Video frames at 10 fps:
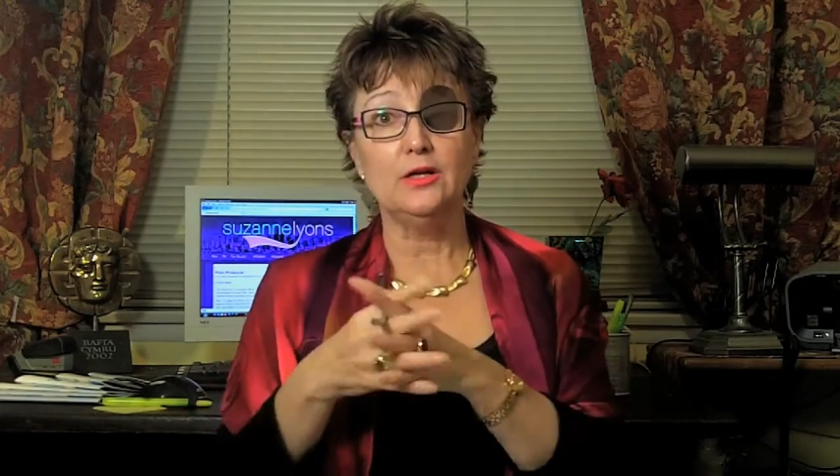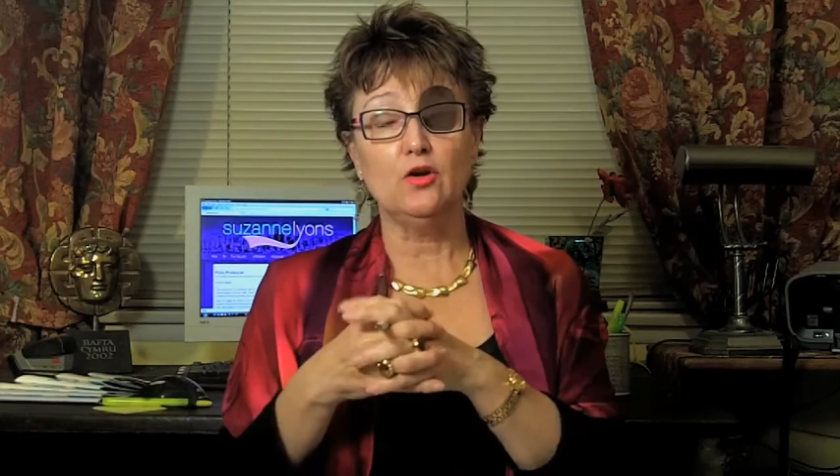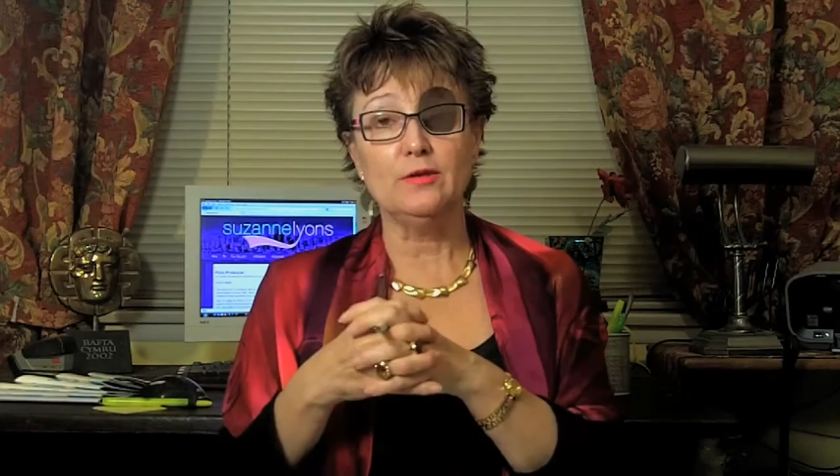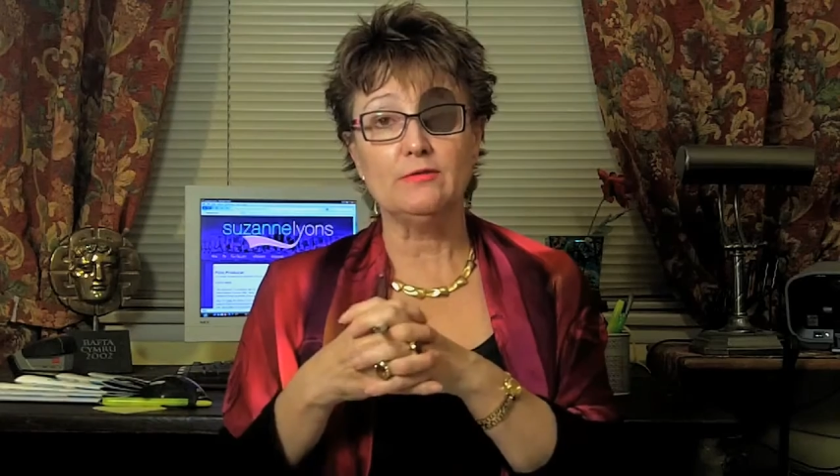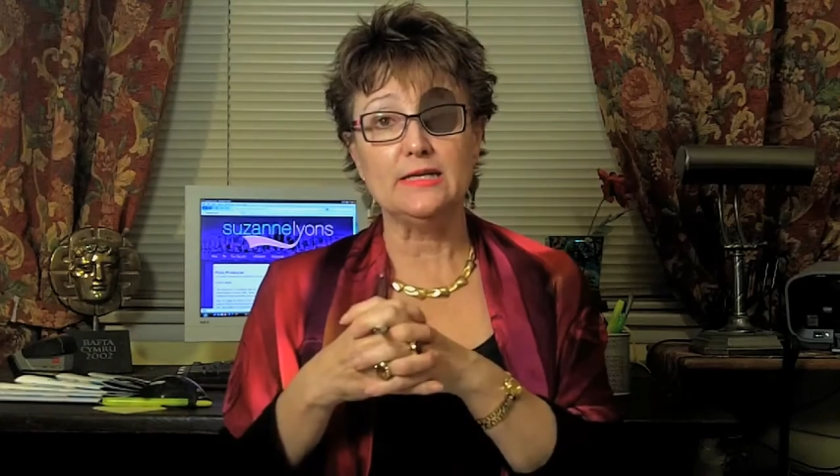
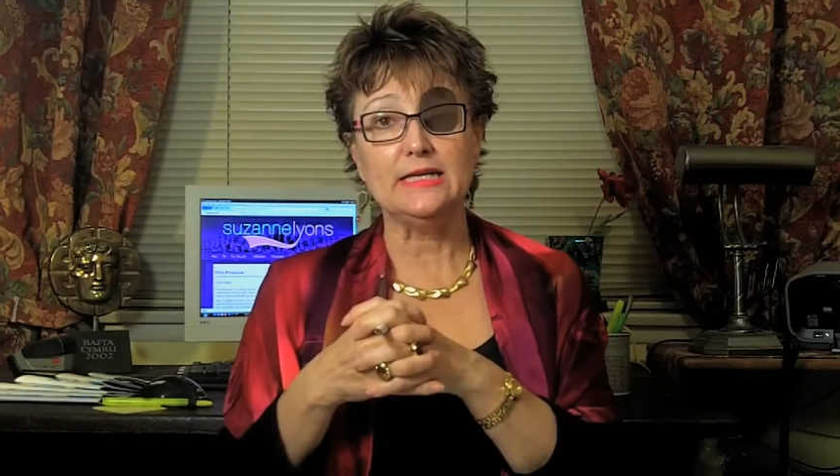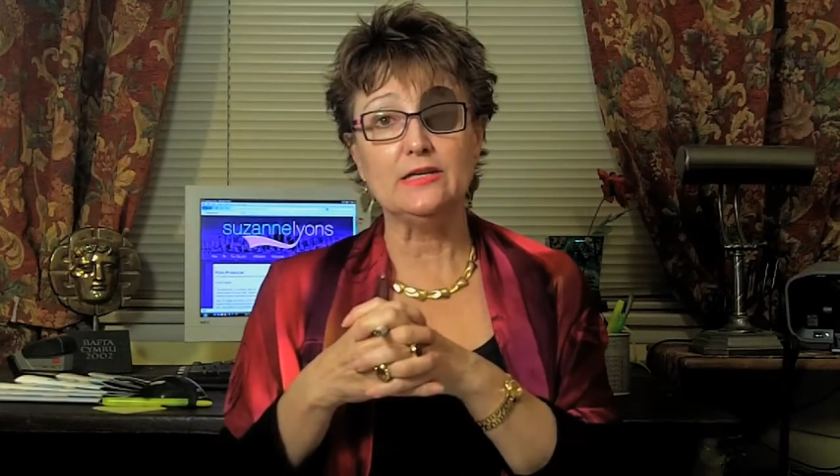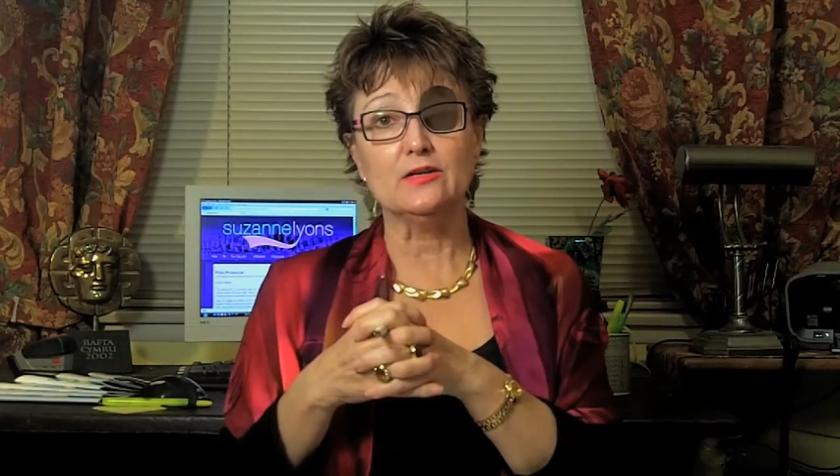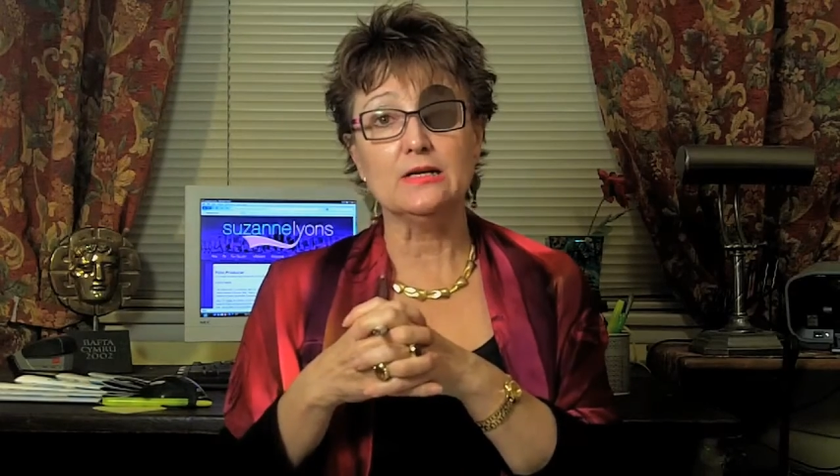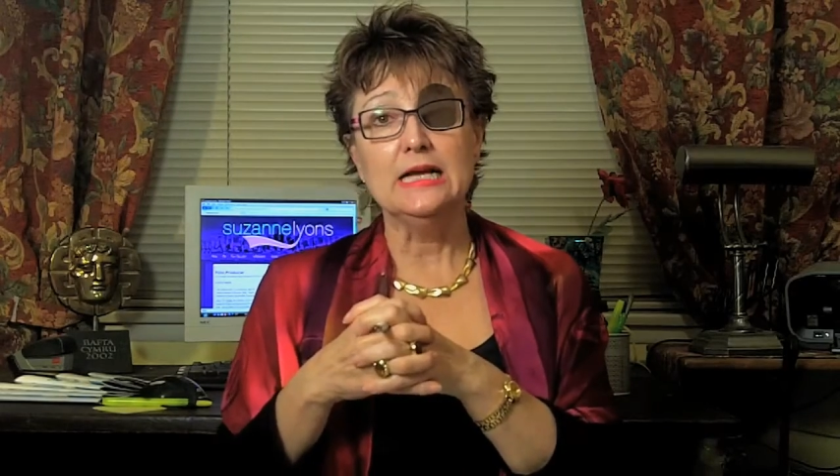me right
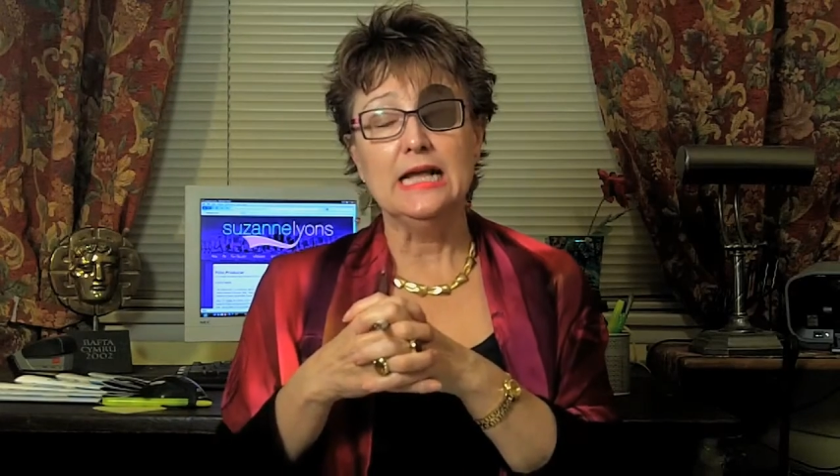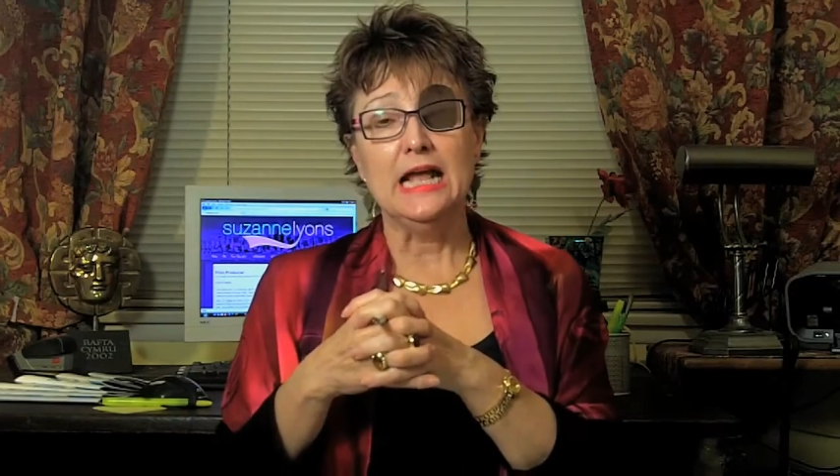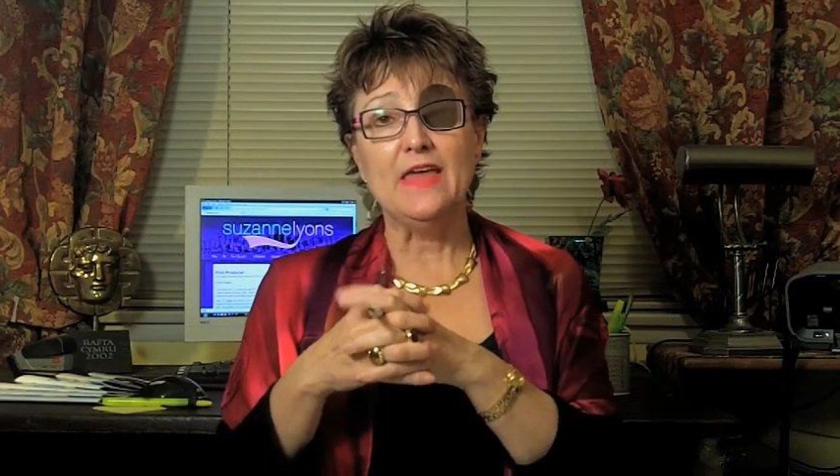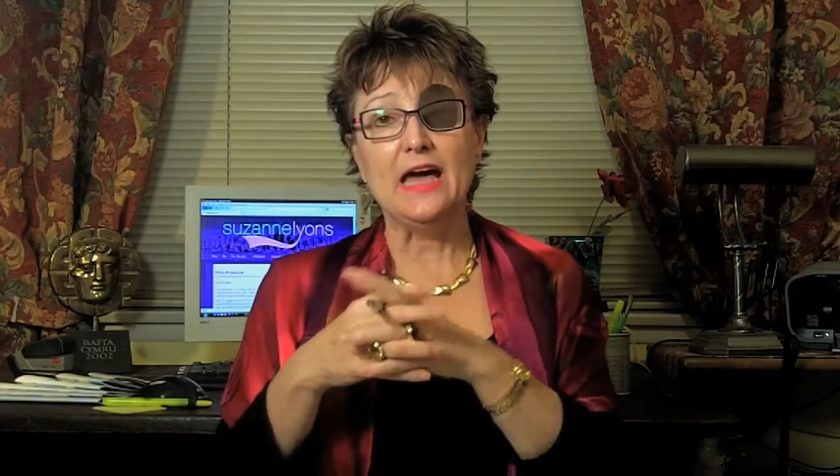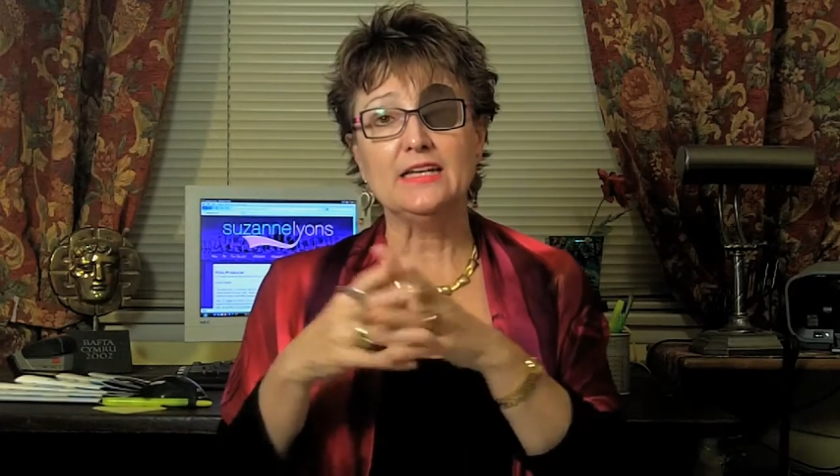here,
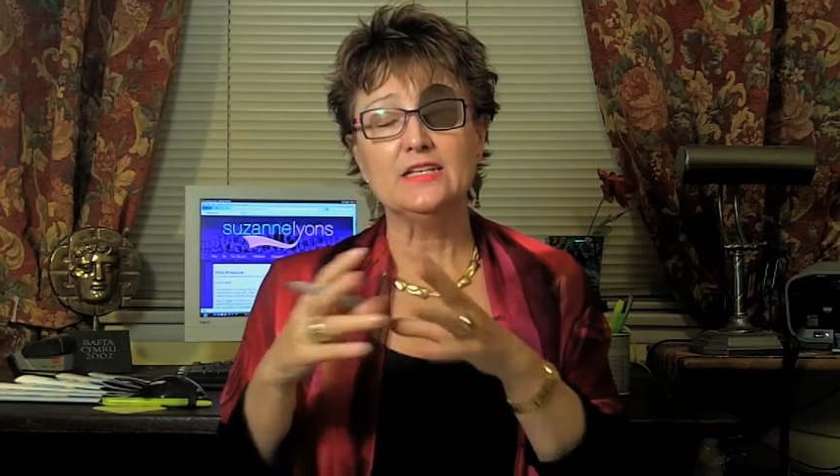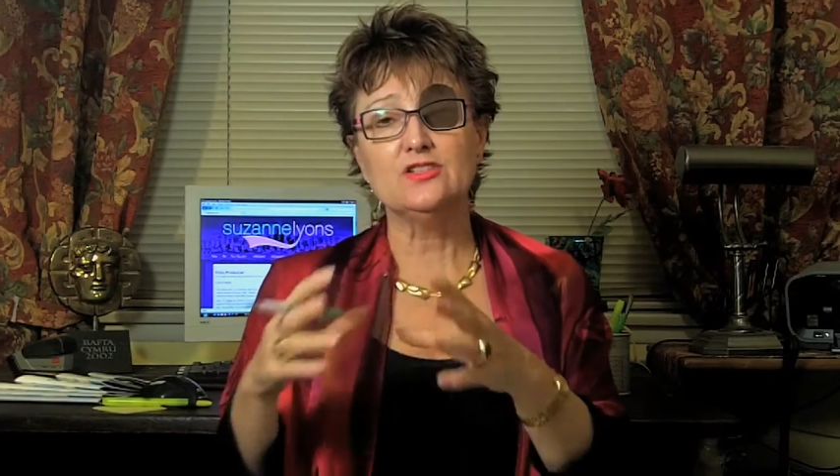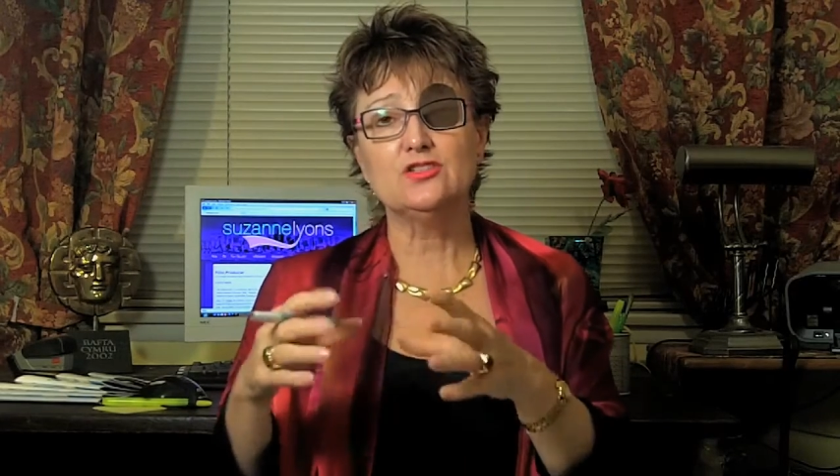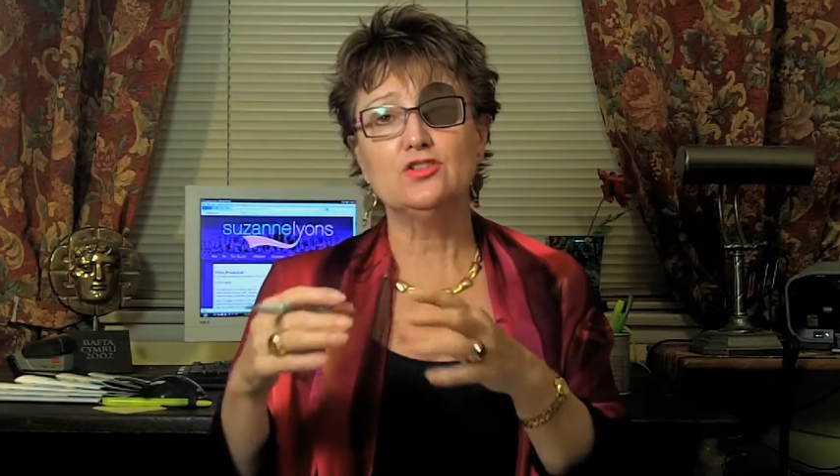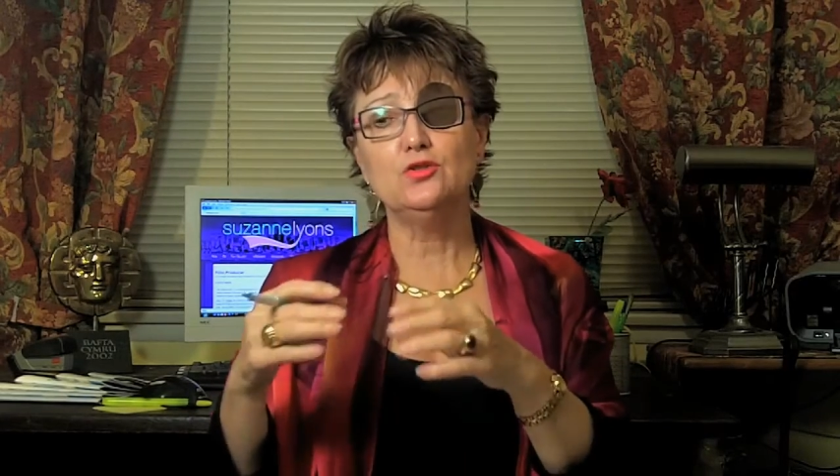and that
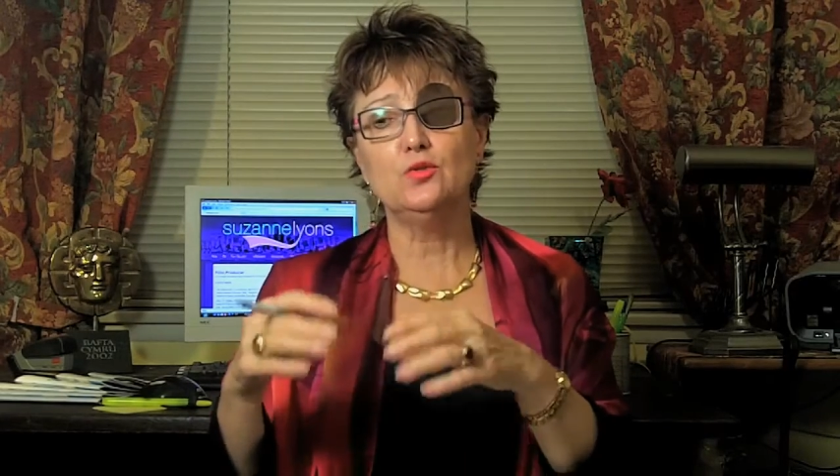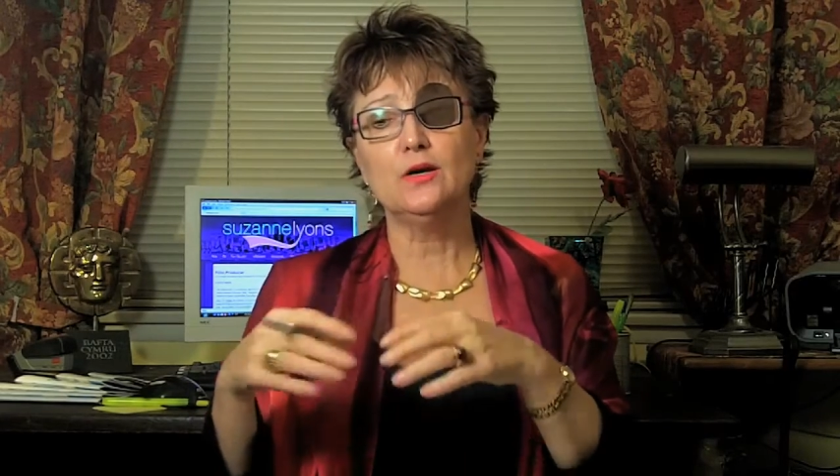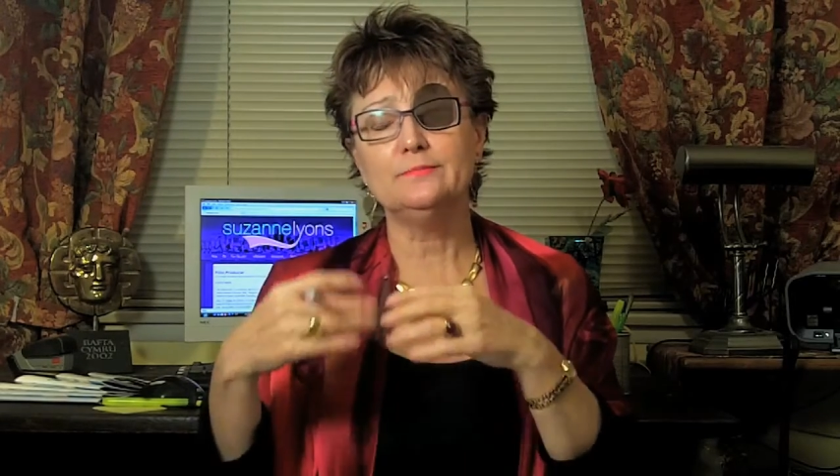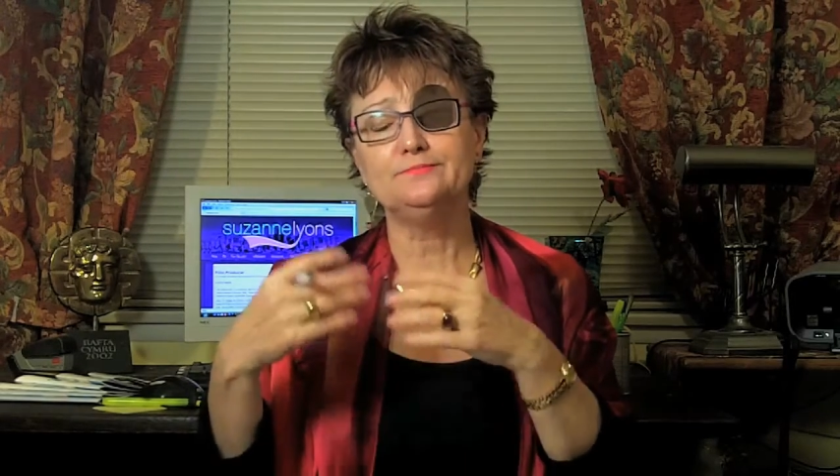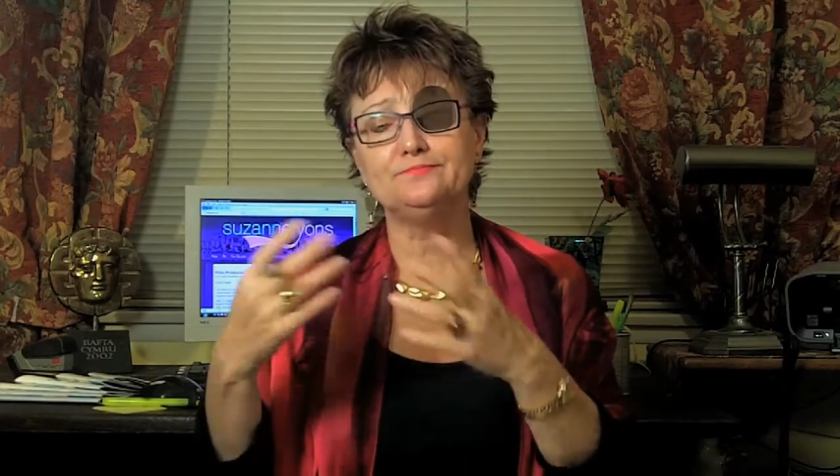is
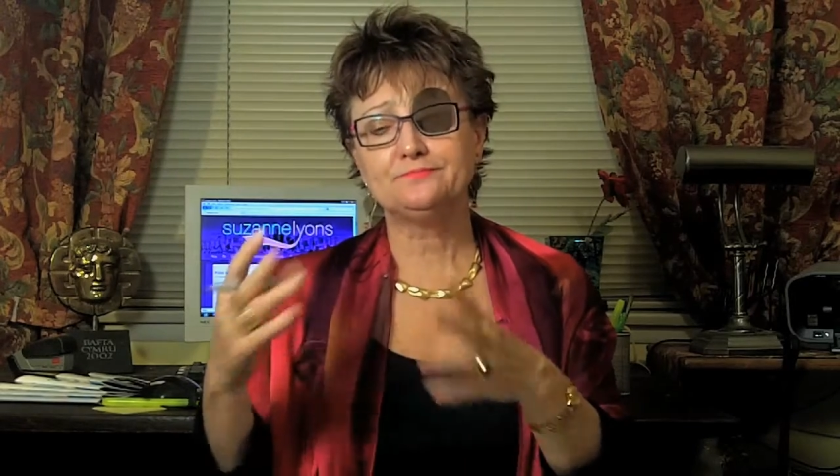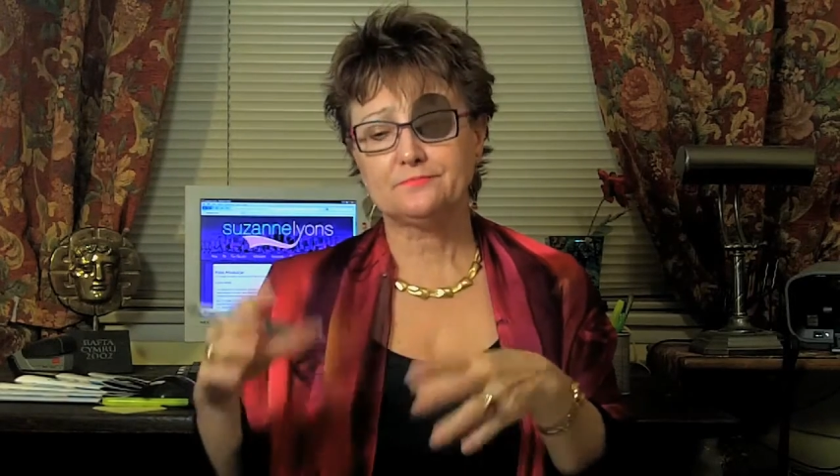to